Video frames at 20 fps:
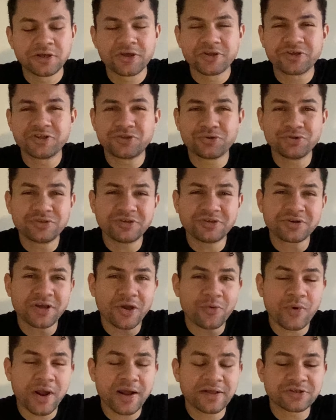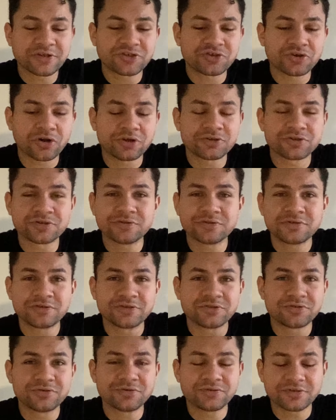You do still get wireless charging, you
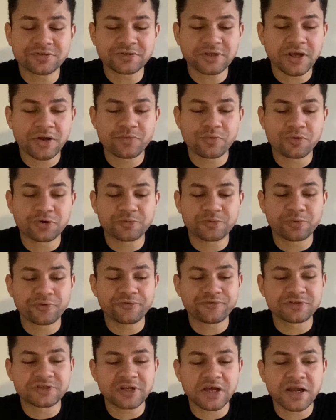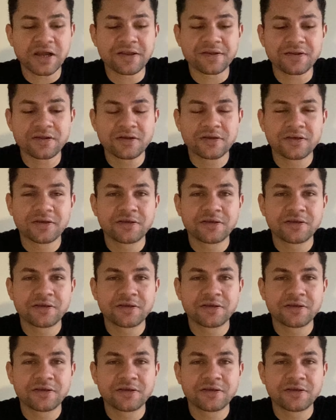do still get a waterproof design,